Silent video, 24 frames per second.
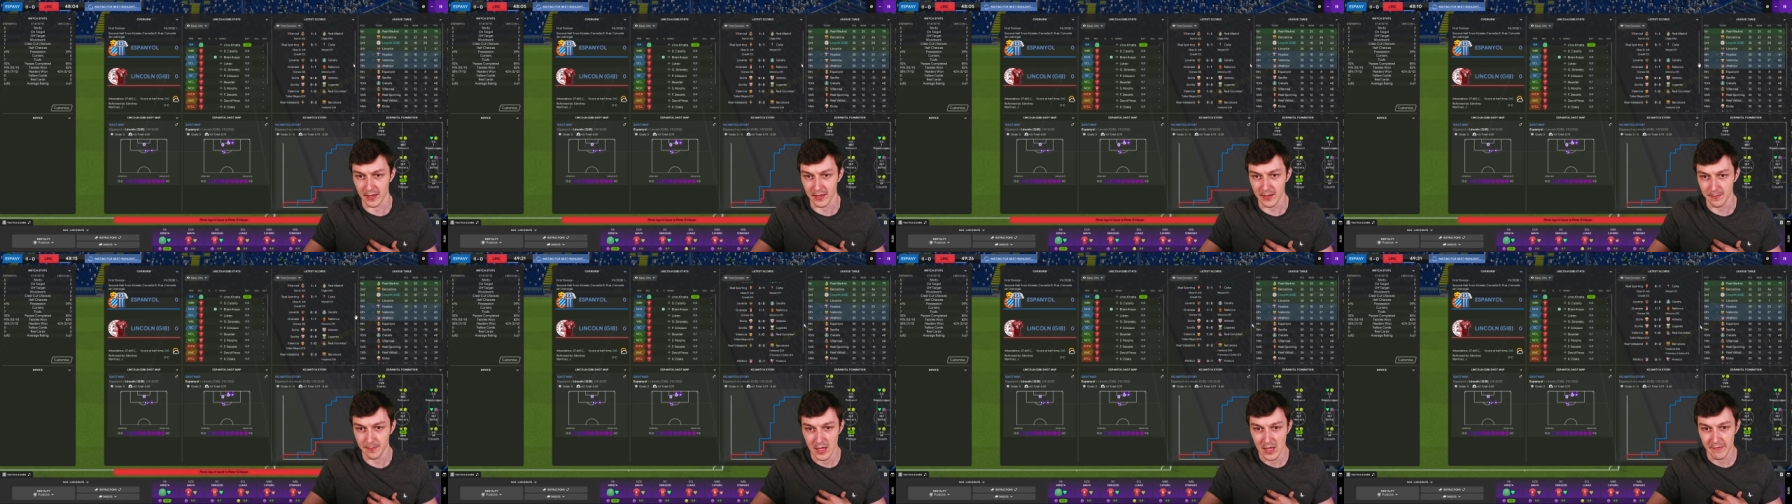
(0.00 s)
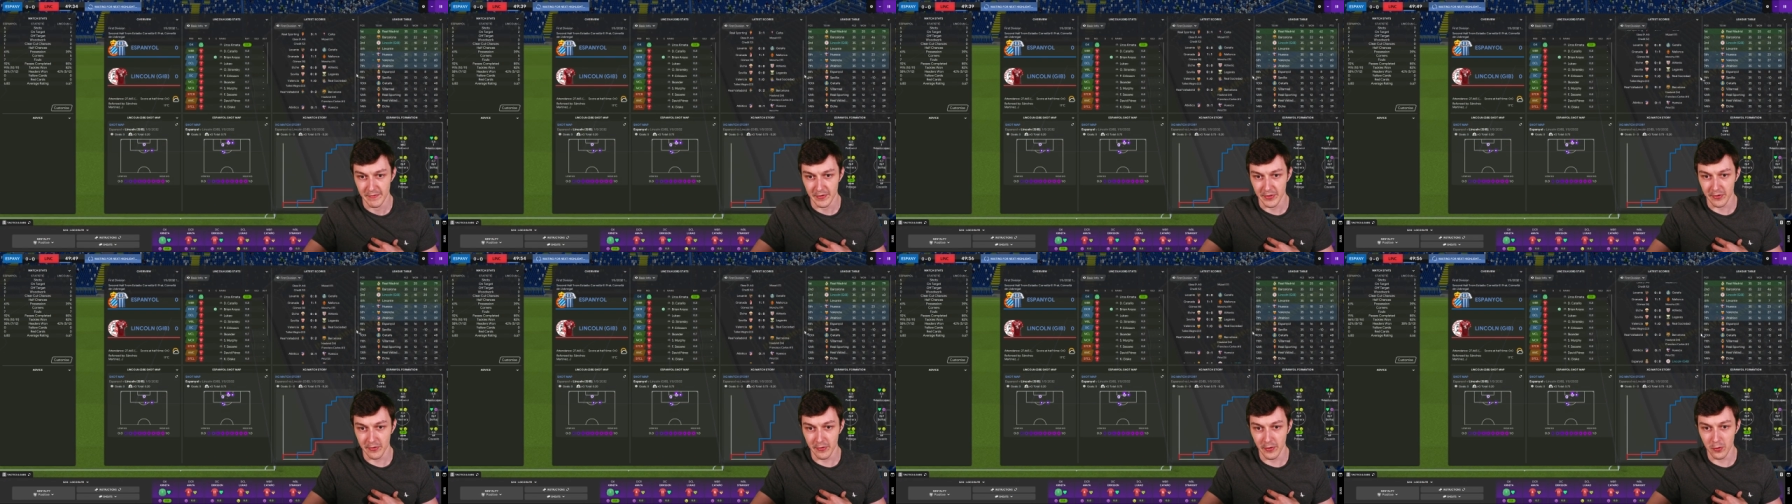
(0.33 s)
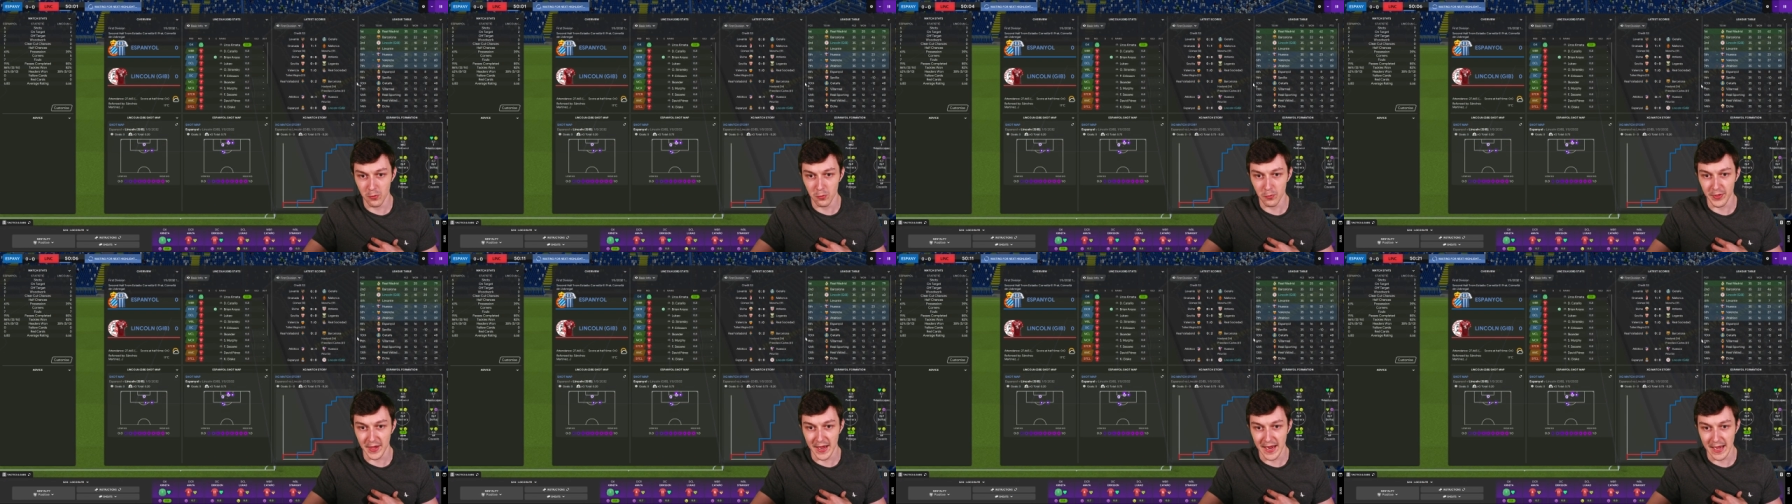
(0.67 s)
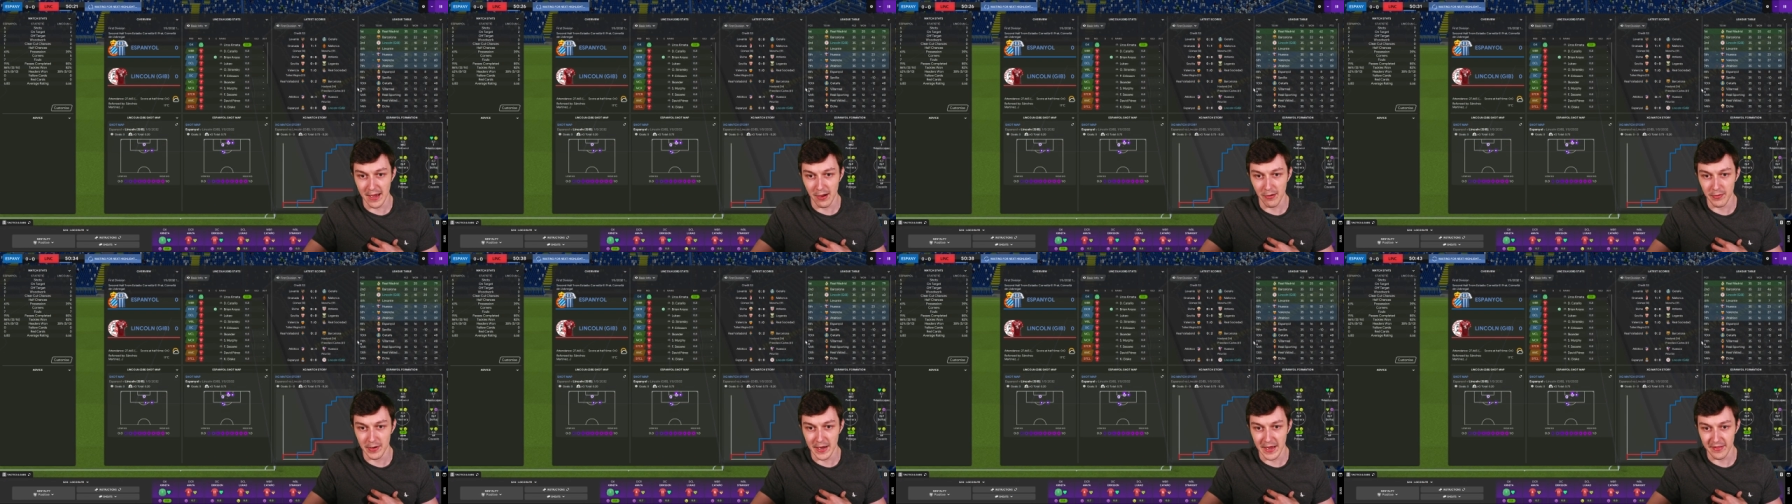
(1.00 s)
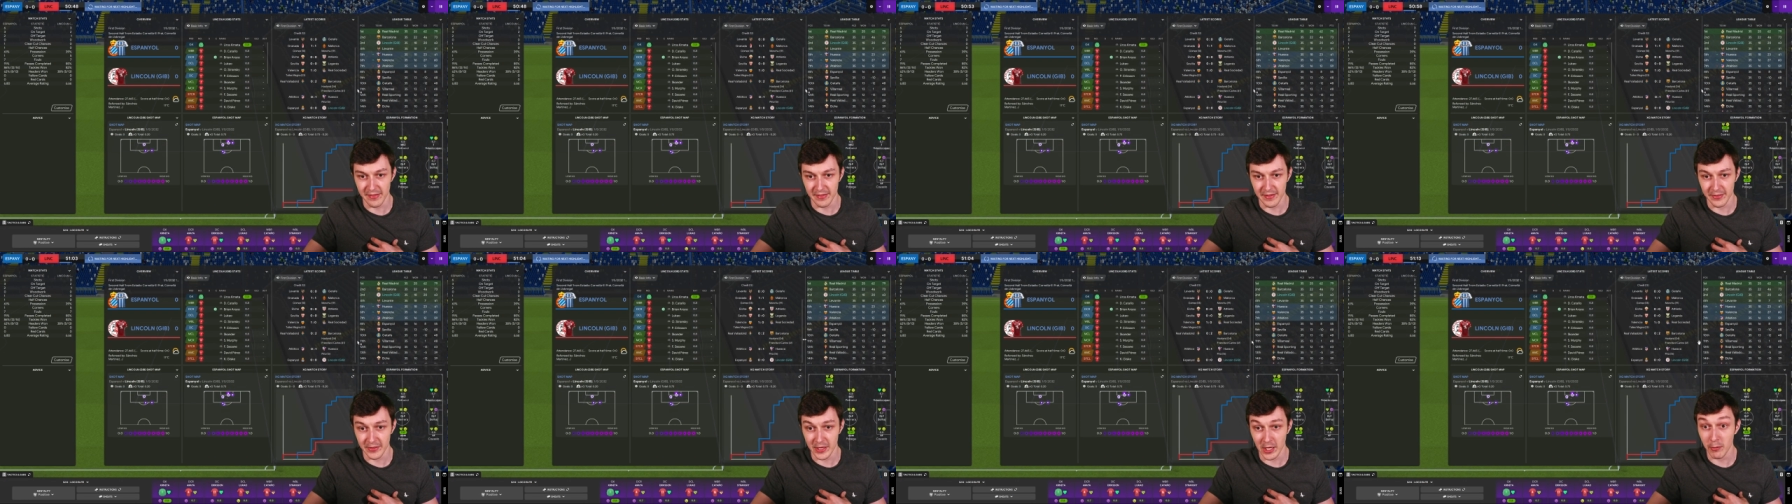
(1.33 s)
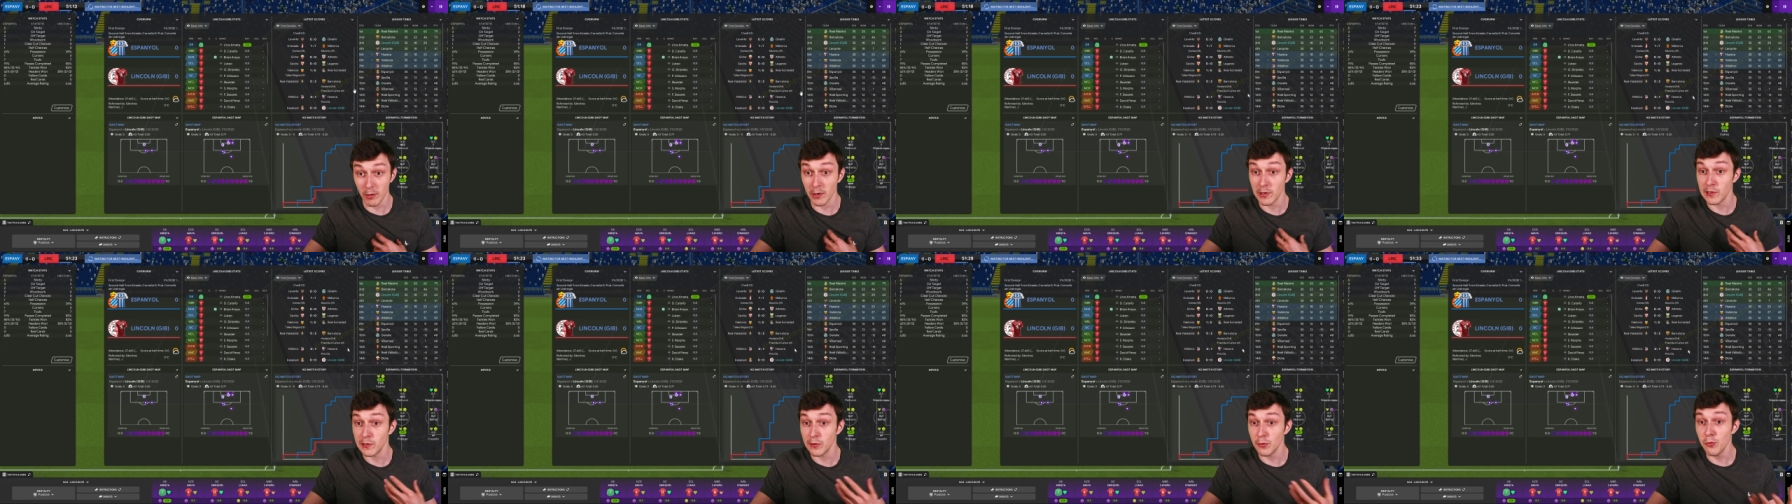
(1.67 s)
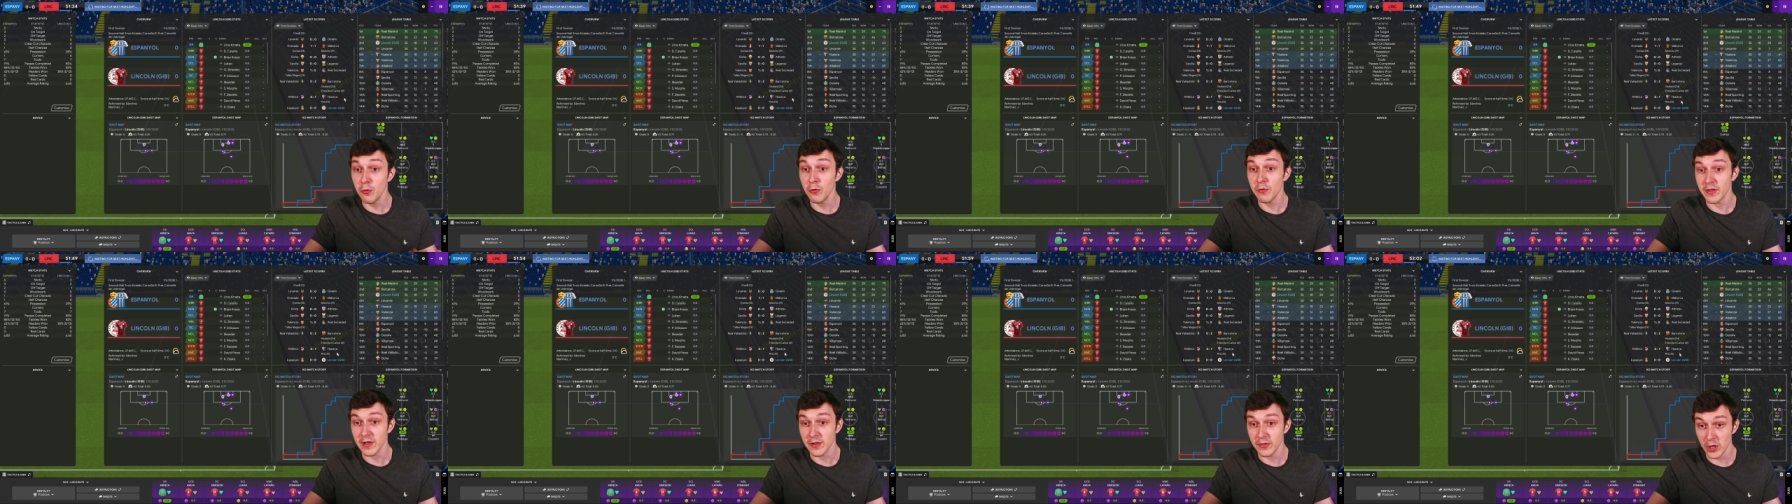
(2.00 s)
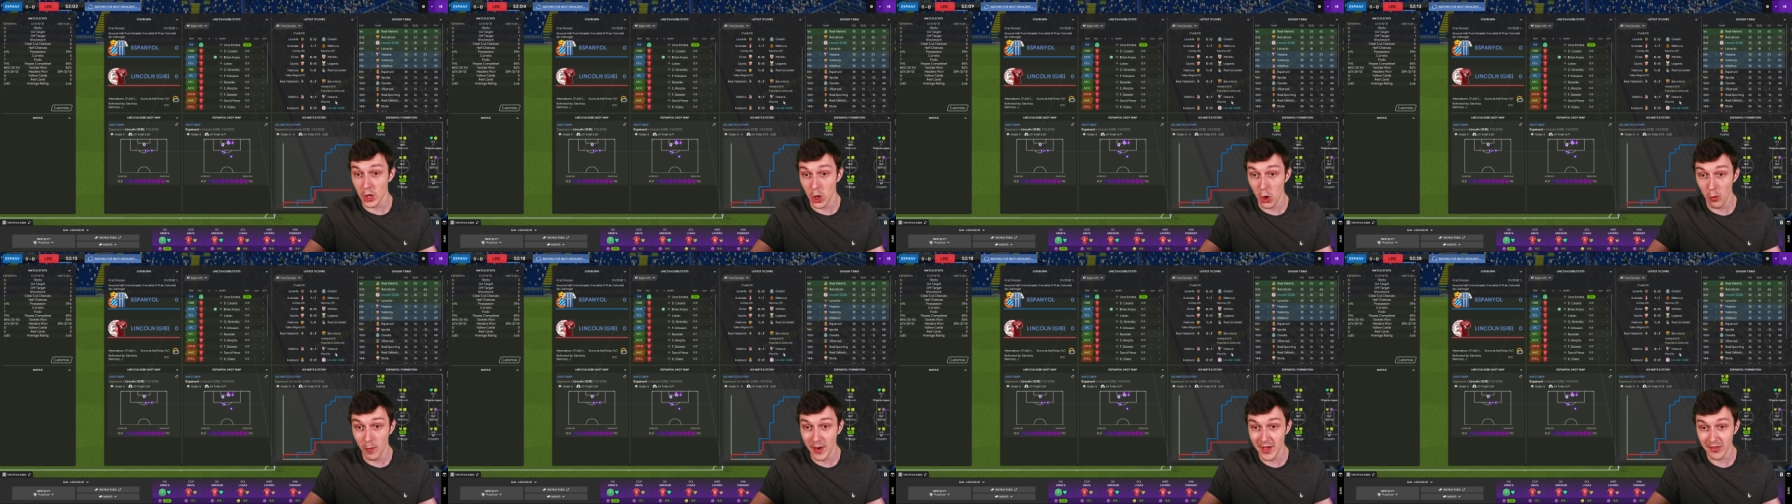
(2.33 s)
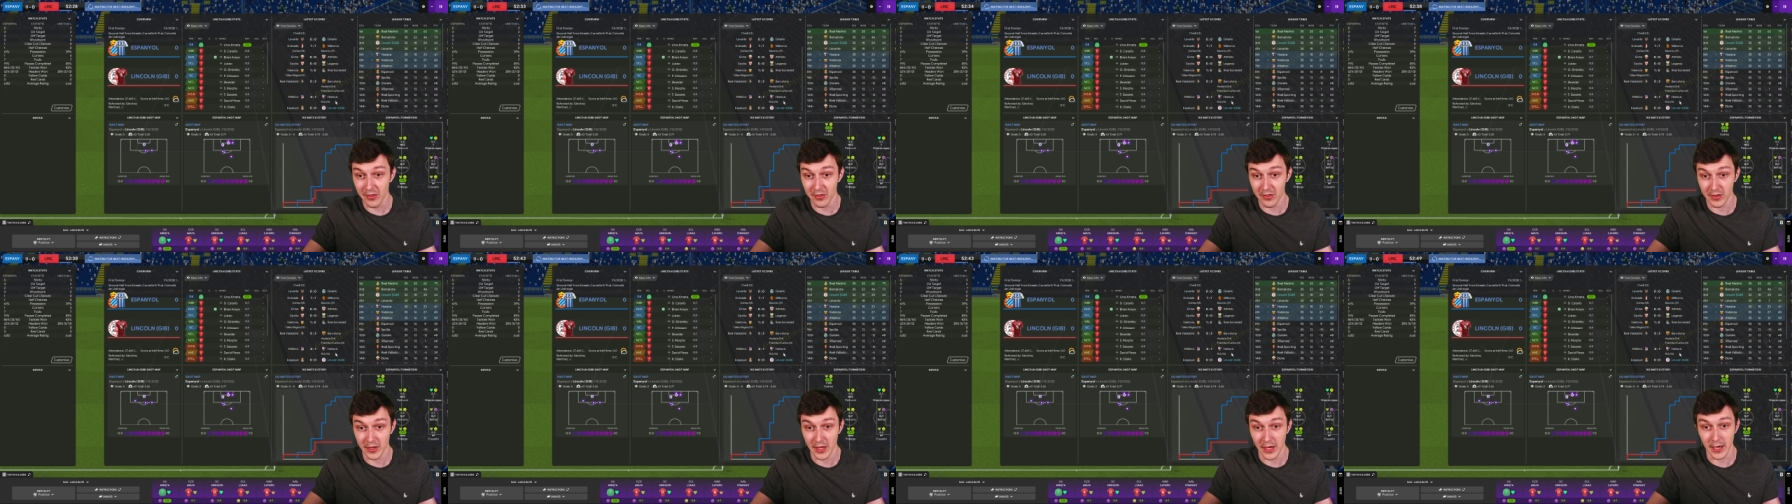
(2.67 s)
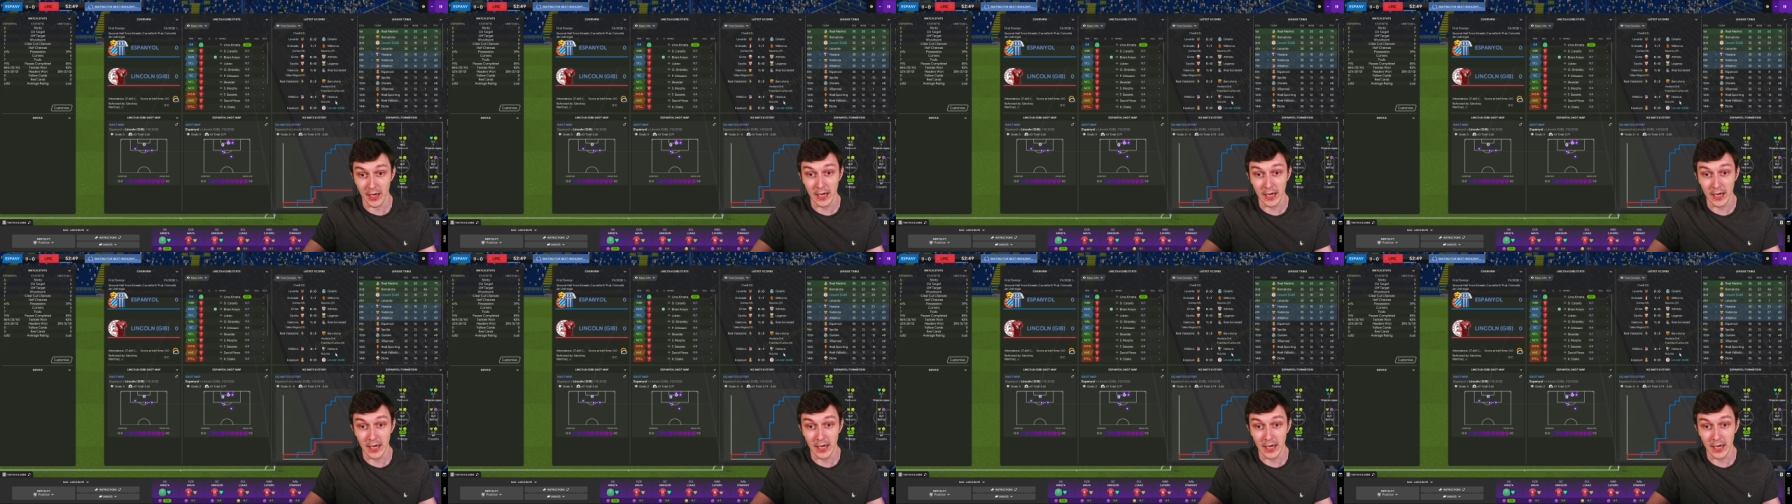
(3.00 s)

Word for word: If I scroll down, Atletico are losing to Huesca.